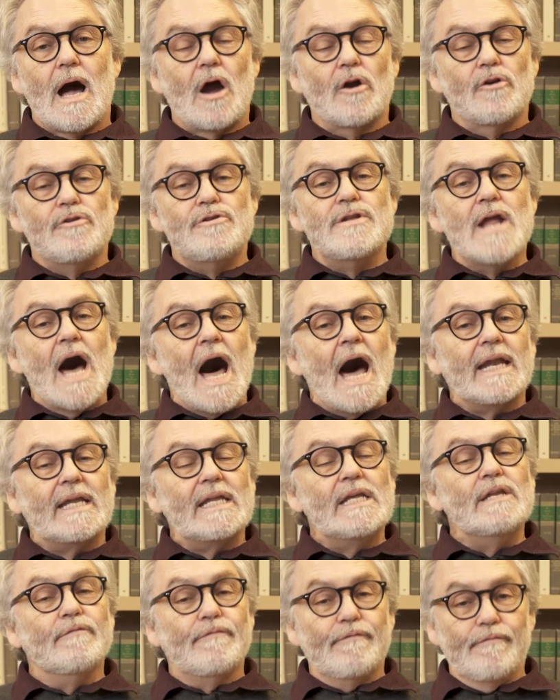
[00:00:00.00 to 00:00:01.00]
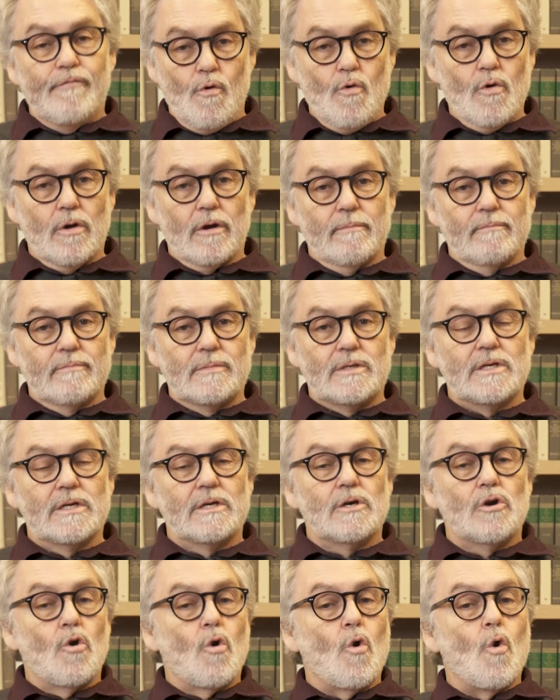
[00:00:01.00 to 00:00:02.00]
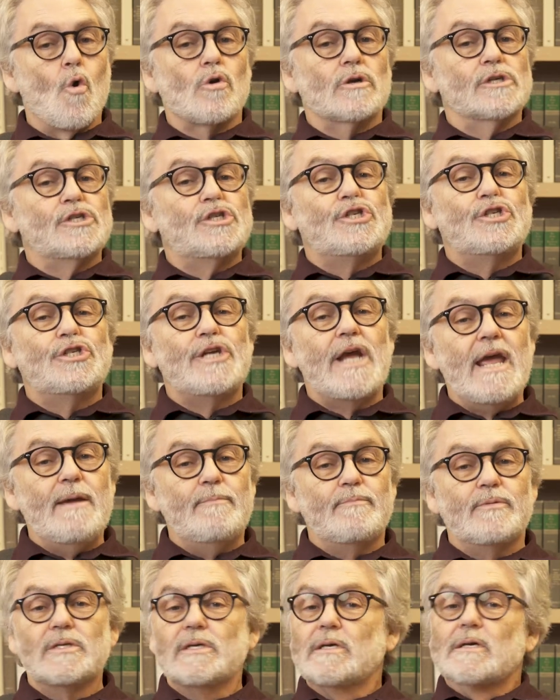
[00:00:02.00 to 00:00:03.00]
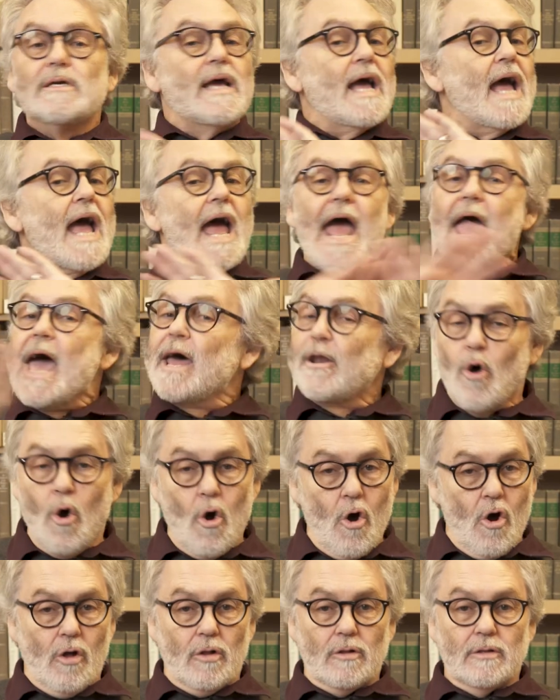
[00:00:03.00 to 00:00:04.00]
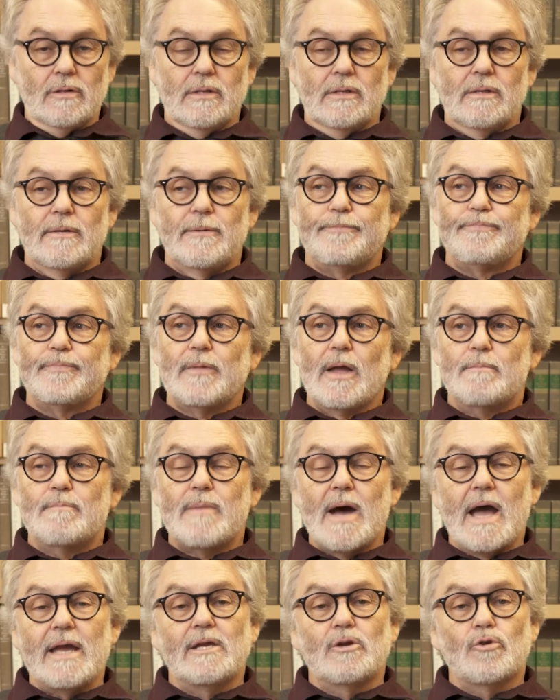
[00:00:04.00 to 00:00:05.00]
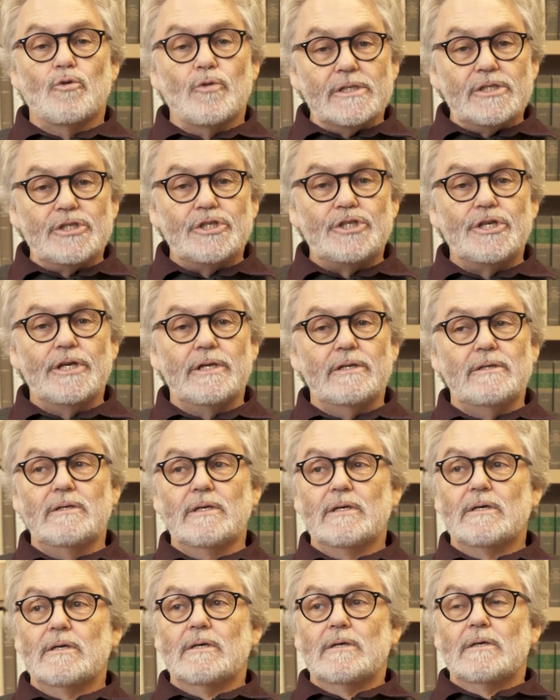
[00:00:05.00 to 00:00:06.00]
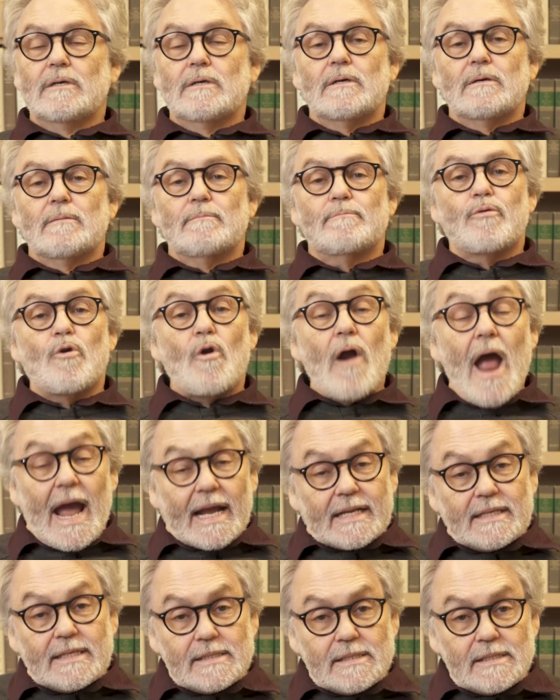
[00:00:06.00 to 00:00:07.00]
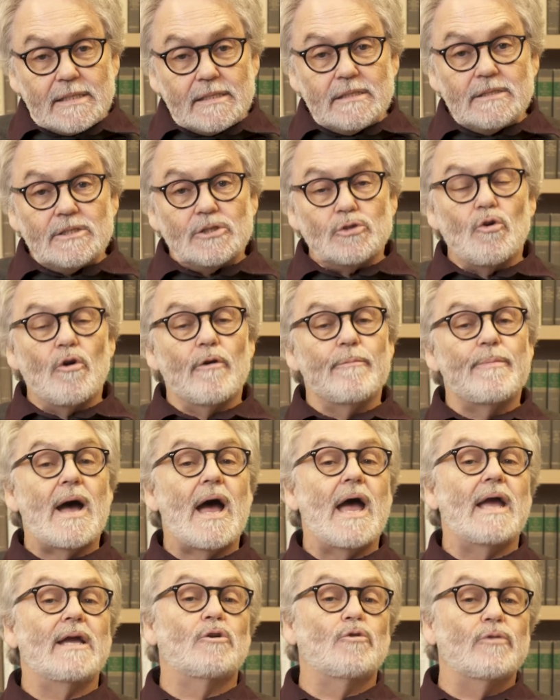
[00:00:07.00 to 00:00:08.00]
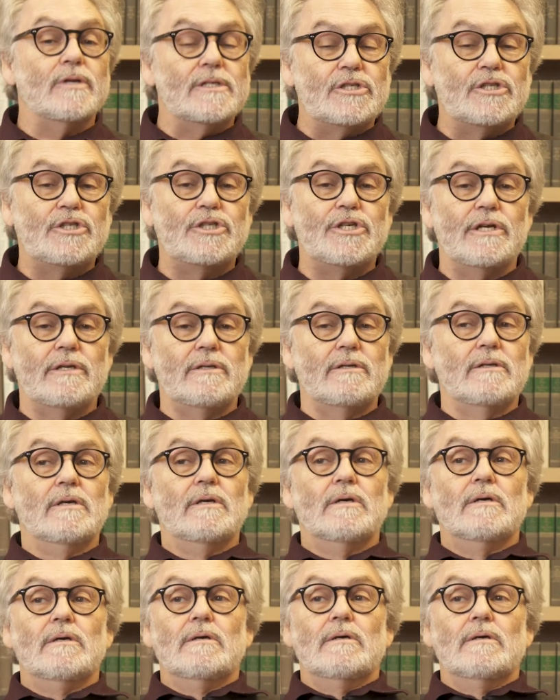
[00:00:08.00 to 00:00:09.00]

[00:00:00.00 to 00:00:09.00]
are not informed or shaped at all by Christian practices or by Christian